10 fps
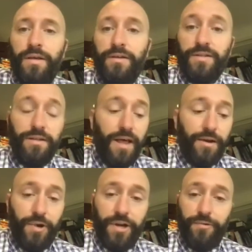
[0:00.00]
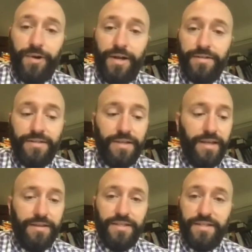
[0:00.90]
There's a lot of running around,
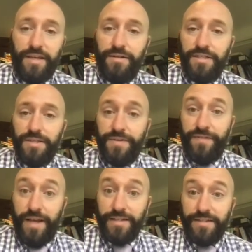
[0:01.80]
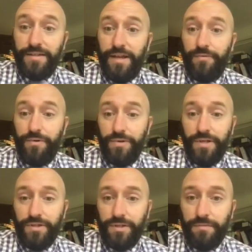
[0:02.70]
and the setter needs to be fast in that
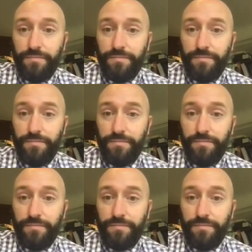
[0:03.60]
rotation.